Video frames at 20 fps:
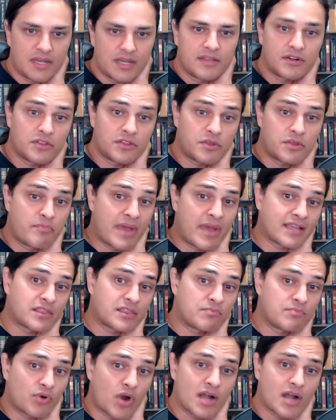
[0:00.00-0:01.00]
They're the bank
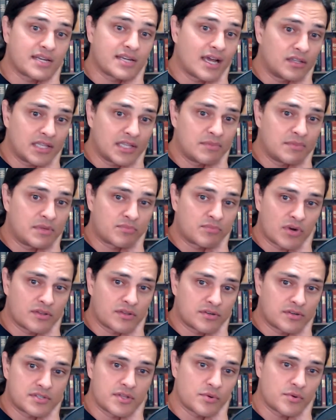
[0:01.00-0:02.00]
that brought down Lehman Brothers.